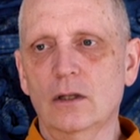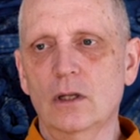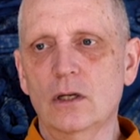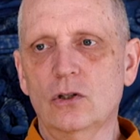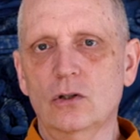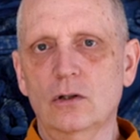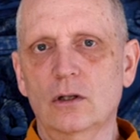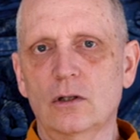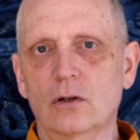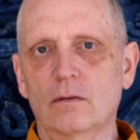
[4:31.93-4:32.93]
these
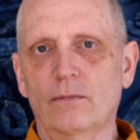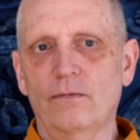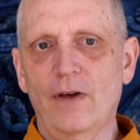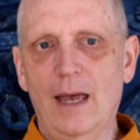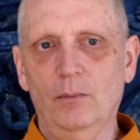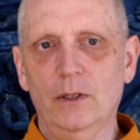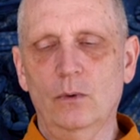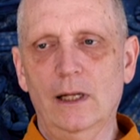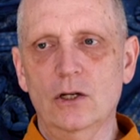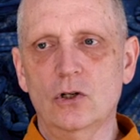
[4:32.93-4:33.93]
certain sort of family
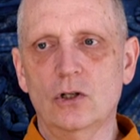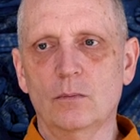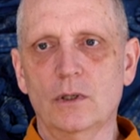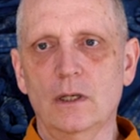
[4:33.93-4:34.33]
relationships,